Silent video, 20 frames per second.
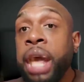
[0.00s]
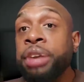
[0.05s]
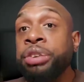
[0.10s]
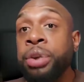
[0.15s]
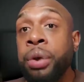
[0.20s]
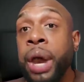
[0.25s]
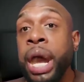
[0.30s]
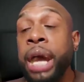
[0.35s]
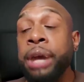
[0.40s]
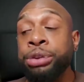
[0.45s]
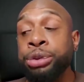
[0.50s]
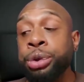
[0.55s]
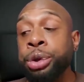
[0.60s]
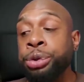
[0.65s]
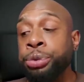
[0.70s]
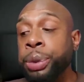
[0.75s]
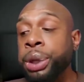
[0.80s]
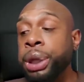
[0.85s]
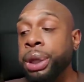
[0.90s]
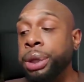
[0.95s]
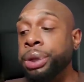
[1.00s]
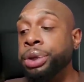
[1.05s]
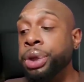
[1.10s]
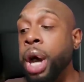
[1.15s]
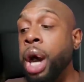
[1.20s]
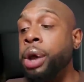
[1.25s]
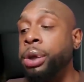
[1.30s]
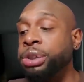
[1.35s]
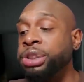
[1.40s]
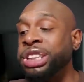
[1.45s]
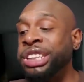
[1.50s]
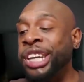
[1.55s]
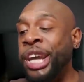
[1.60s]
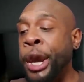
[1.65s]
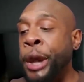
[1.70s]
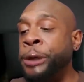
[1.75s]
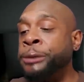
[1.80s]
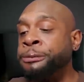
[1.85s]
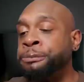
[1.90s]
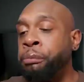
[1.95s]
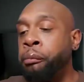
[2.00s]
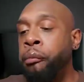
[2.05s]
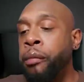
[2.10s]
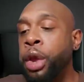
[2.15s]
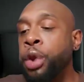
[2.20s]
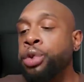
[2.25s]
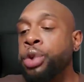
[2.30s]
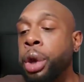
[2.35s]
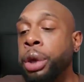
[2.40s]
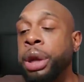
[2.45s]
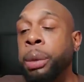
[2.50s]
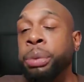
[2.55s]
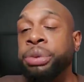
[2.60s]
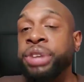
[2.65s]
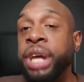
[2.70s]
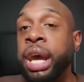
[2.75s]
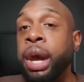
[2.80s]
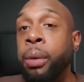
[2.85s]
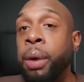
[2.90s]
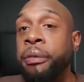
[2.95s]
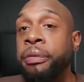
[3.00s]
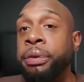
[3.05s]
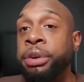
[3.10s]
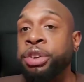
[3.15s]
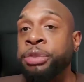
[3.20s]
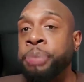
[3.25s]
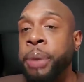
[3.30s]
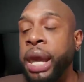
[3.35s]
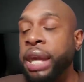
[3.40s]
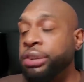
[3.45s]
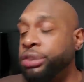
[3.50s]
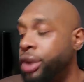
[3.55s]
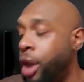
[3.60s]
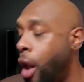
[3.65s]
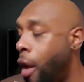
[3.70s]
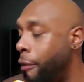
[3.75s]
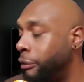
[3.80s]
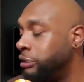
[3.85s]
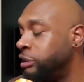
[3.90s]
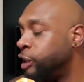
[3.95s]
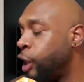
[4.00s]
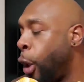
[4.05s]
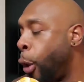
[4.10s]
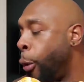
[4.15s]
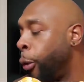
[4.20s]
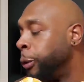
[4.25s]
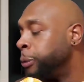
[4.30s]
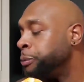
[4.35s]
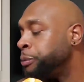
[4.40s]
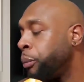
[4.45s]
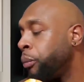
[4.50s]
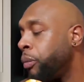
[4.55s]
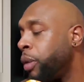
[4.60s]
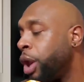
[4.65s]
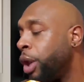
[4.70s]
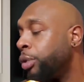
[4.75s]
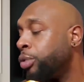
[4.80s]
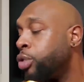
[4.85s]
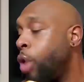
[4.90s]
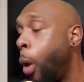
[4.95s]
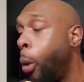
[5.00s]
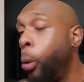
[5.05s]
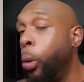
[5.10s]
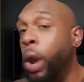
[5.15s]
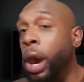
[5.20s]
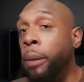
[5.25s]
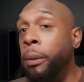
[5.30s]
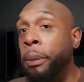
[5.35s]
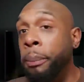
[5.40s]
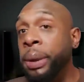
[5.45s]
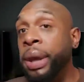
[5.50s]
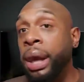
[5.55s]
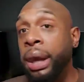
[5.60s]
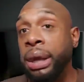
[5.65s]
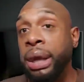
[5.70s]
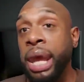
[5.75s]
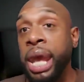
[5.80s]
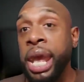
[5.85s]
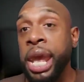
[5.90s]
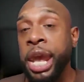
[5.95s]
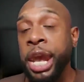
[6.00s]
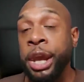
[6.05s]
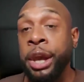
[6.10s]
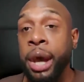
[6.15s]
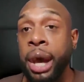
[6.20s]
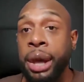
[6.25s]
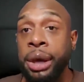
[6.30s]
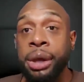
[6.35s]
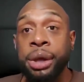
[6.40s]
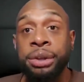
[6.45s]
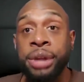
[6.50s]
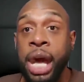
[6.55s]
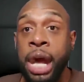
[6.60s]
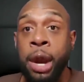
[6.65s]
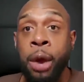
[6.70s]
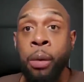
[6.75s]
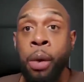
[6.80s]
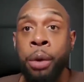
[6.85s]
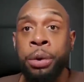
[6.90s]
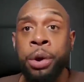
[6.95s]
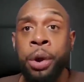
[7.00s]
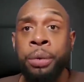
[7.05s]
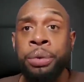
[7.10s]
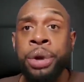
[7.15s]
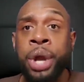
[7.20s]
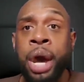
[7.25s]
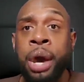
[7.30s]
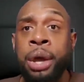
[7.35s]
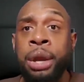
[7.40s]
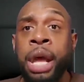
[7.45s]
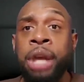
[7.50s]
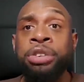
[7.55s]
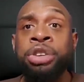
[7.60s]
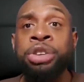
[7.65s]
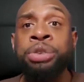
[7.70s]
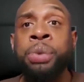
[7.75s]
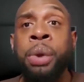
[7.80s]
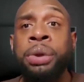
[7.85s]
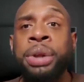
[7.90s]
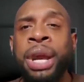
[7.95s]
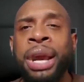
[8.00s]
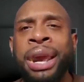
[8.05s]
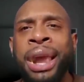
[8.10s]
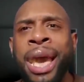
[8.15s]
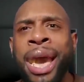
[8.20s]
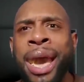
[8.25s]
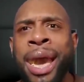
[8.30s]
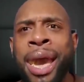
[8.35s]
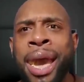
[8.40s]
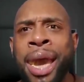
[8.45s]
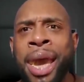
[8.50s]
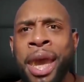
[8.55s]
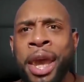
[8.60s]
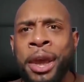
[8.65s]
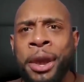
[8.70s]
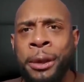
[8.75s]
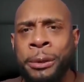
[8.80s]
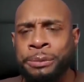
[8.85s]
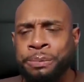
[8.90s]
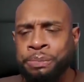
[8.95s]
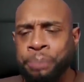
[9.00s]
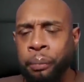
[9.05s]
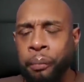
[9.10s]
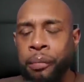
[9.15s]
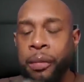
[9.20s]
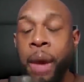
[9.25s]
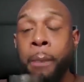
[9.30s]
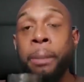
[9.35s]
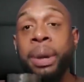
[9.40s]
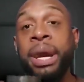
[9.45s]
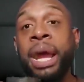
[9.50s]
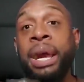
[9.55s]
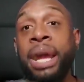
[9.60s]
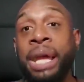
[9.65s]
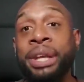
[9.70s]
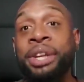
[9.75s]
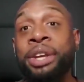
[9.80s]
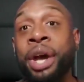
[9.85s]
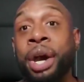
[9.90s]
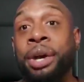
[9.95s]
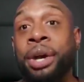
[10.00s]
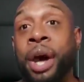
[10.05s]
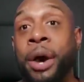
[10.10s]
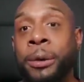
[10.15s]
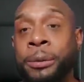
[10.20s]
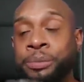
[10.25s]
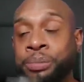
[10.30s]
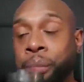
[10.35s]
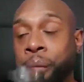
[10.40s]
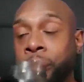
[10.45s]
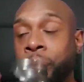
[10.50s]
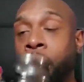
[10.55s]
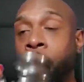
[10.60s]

it's gonna have two or three knuckles in there. You know, they would take away from the space of what would be a leg, honey. Because I don't want no knuckle, I just want the leg. But I like the knuckle out.